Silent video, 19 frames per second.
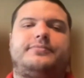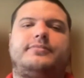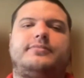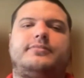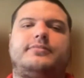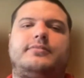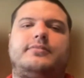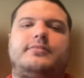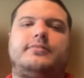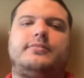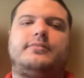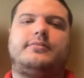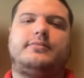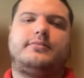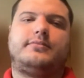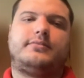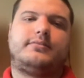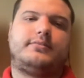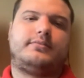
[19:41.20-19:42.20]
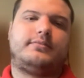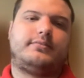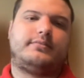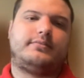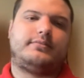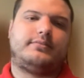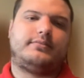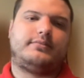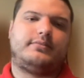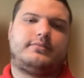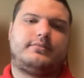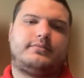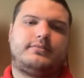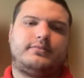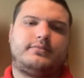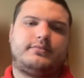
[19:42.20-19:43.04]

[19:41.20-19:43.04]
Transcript: Nobody speaks.